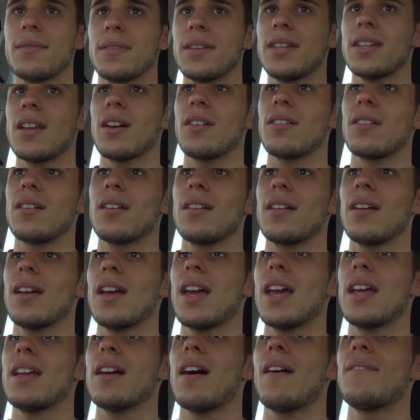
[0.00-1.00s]
You know,
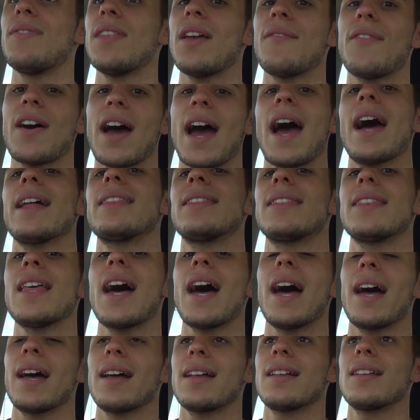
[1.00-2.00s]
I've never had
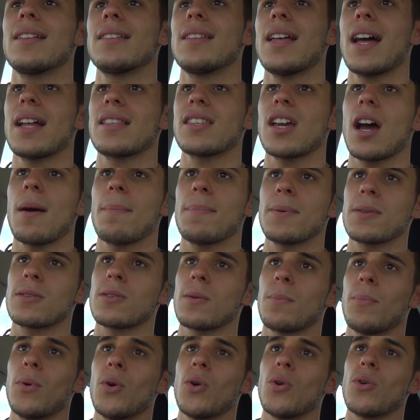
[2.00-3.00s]
that type of
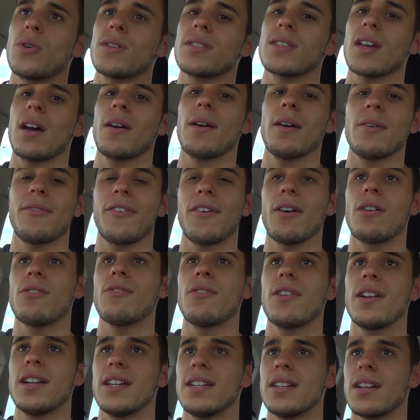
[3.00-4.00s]
support, so it felt
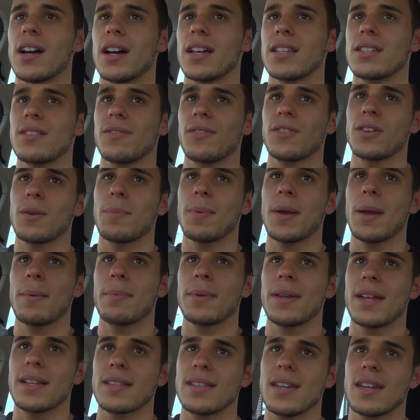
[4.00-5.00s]
really nice for the
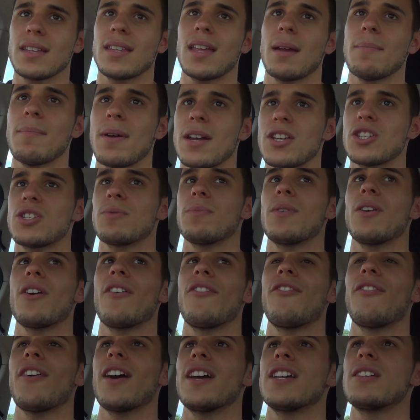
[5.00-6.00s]
people that did. They messaged me
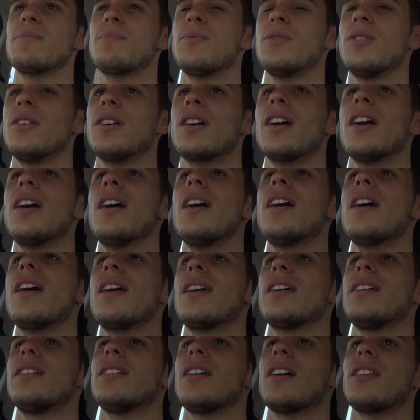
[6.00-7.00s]
on Facebook,
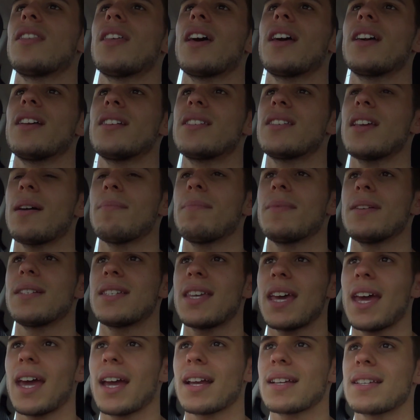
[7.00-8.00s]
you know, they sent me
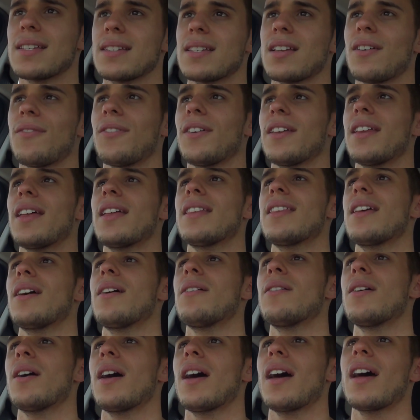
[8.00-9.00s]
texts and stuff like
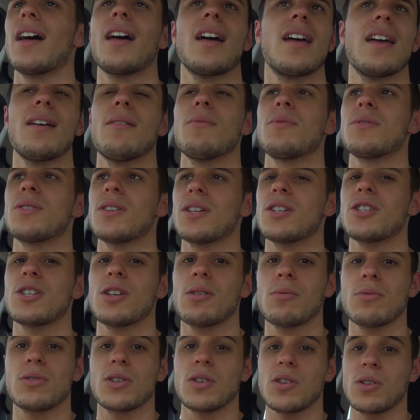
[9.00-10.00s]
that. It
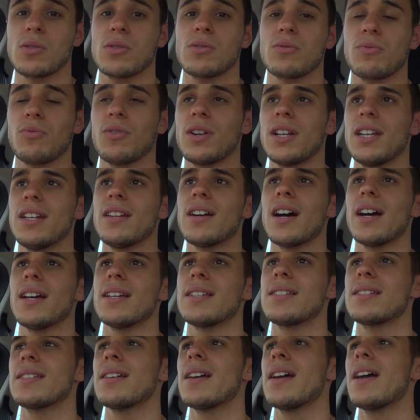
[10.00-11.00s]
was really
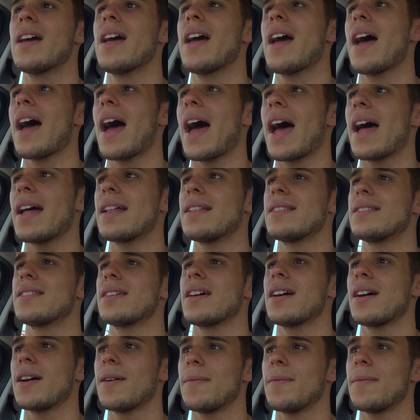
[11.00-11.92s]
nice. And